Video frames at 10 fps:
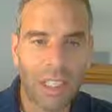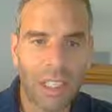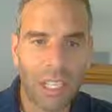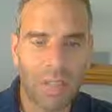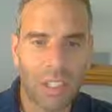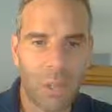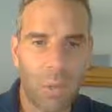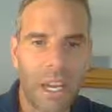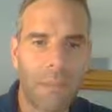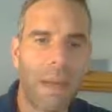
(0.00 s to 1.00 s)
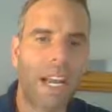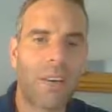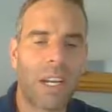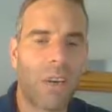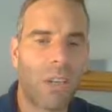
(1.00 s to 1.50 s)
instead of just a white
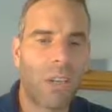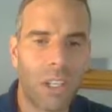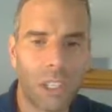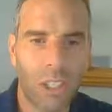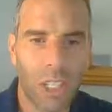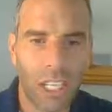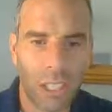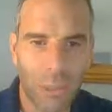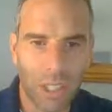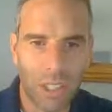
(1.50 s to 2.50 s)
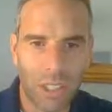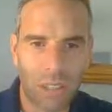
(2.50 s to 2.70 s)
background in all your documents.